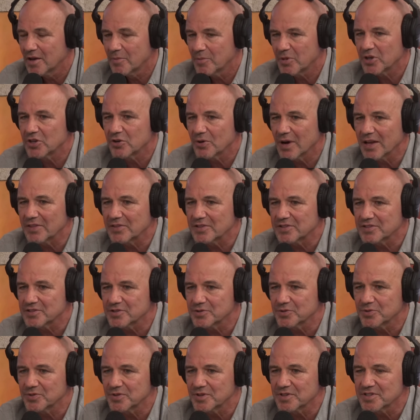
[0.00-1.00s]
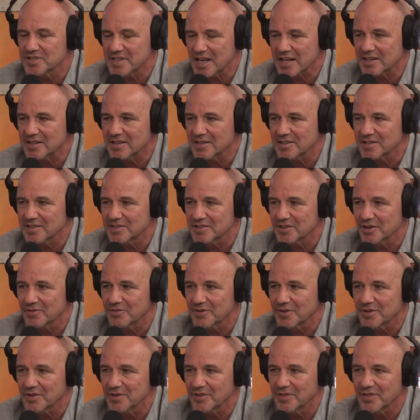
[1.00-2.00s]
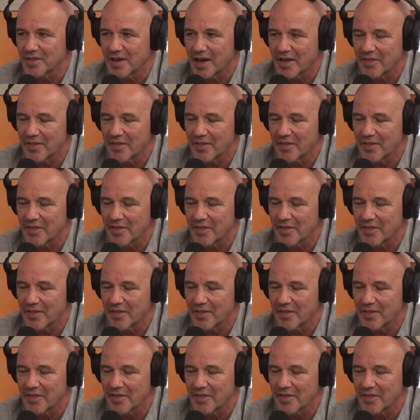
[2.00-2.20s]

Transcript: But you understood the subtleties of it and